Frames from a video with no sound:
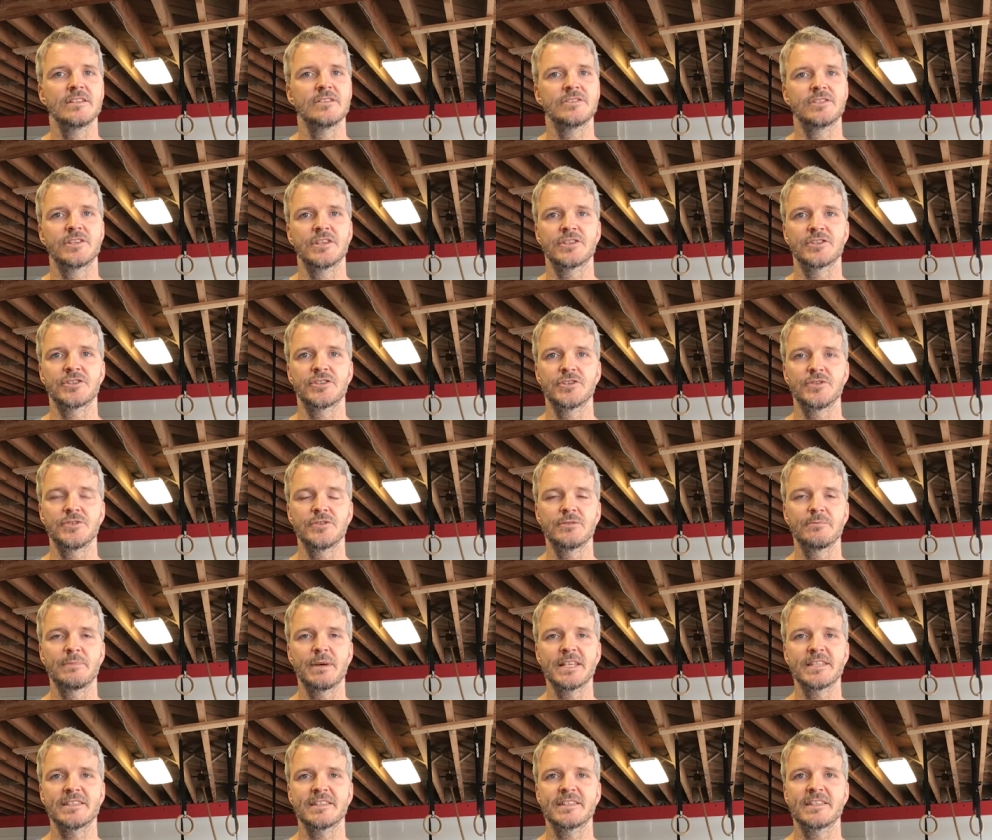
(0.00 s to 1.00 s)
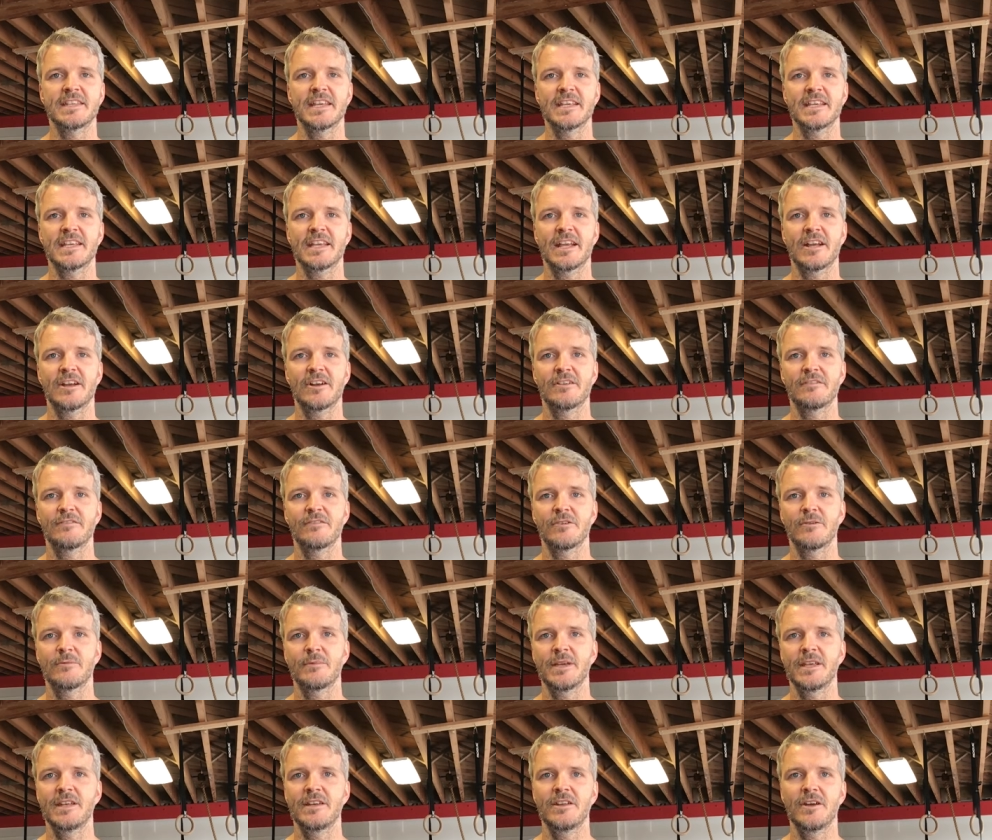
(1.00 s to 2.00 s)
Just do your best to take care of
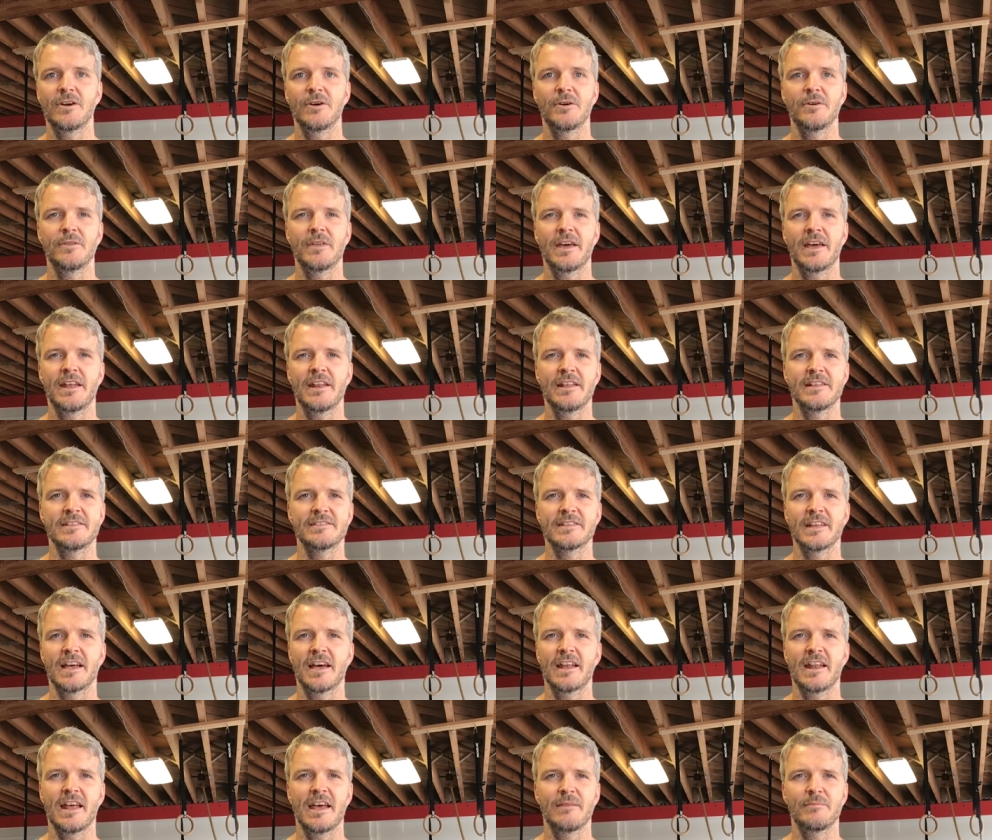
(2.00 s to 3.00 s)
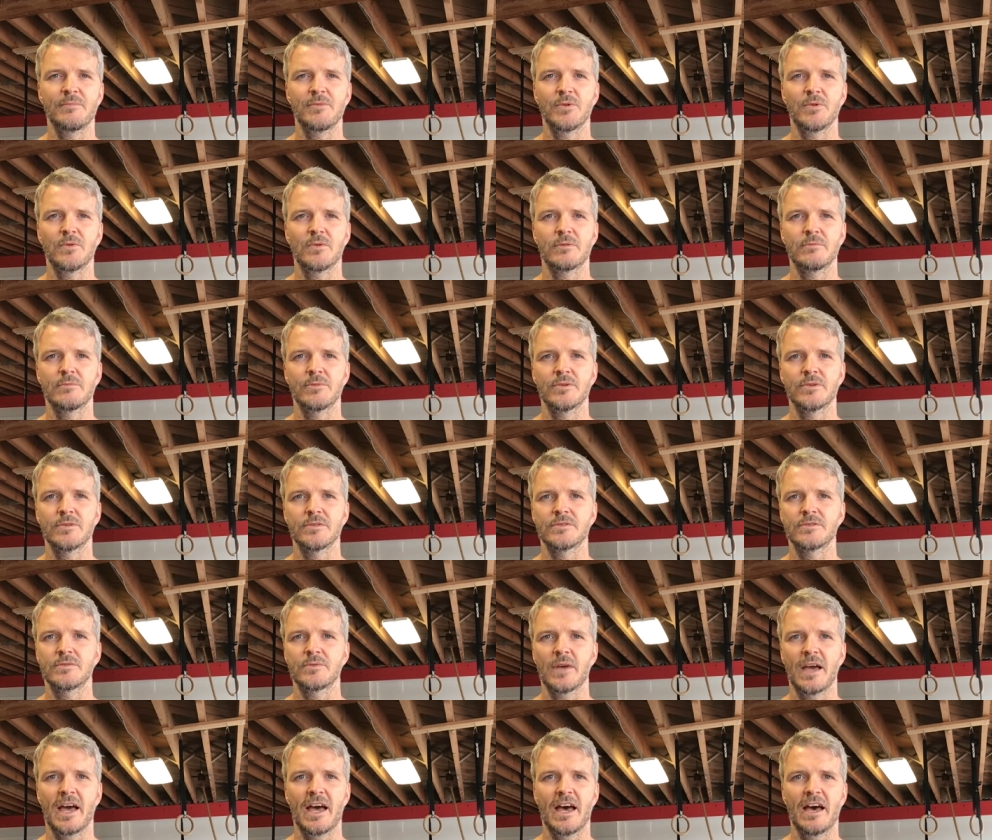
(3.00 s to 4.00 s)
them and know that it's not abnormal
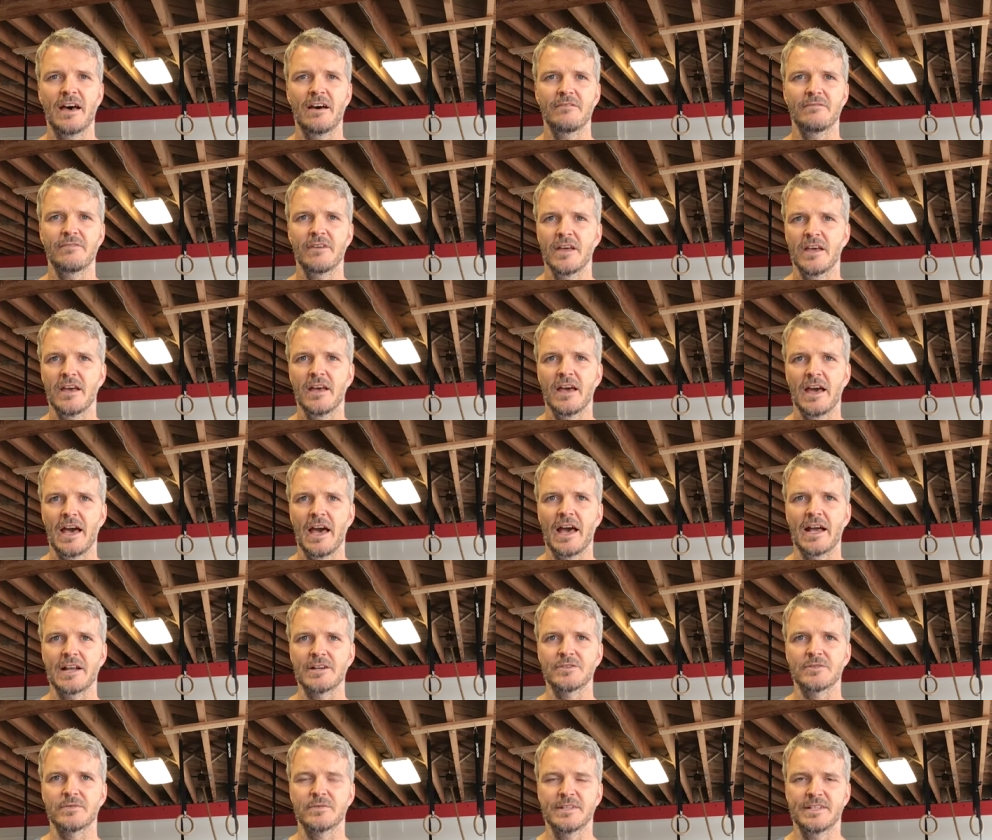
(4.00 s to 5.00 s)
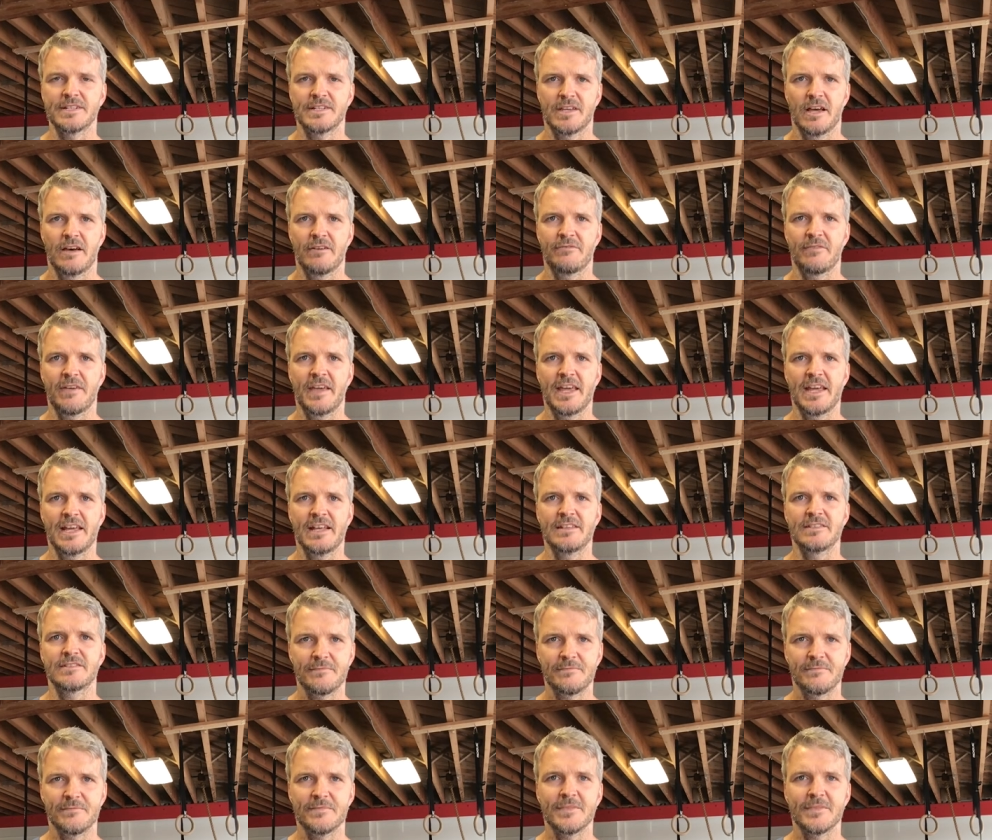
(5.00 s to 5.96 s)
to have actually tough hands.